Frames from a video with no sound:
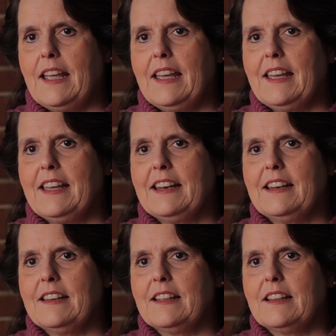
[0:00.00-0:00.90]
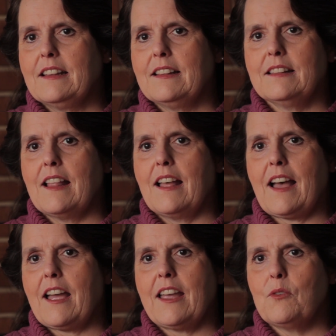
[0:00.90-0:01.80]
and
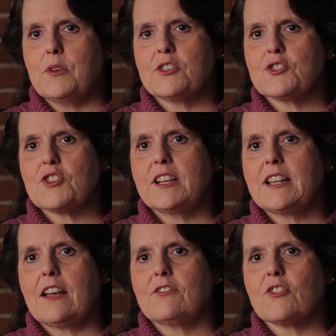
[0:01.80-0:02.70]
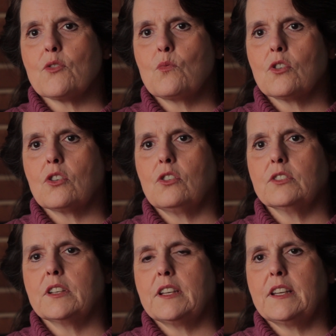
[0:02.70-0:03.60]
I wouldn't trade that for the
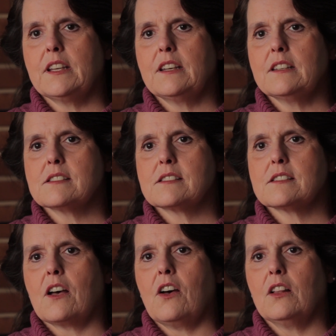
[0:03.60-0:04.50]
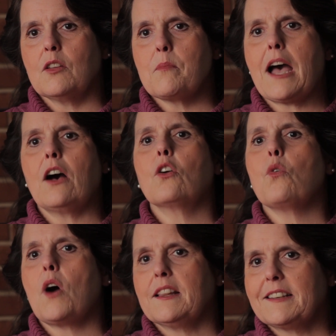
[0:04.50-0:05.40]
world. It is all about
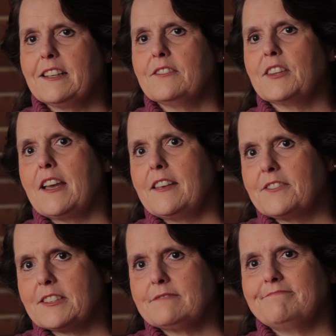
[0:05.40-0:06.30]
quality of life.